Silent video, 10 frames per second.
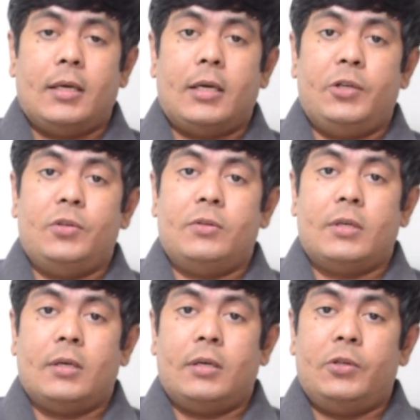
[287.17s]
a
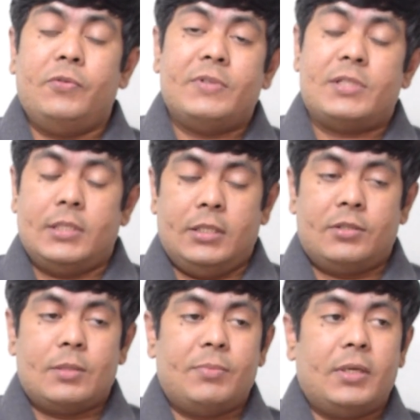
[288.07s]
university or
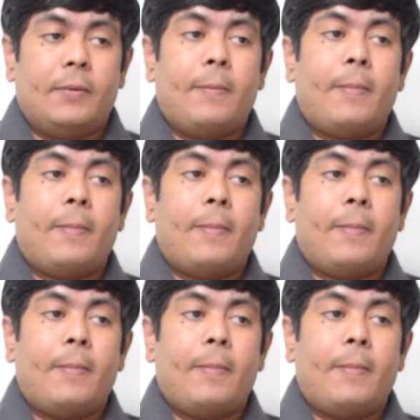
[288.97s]
something.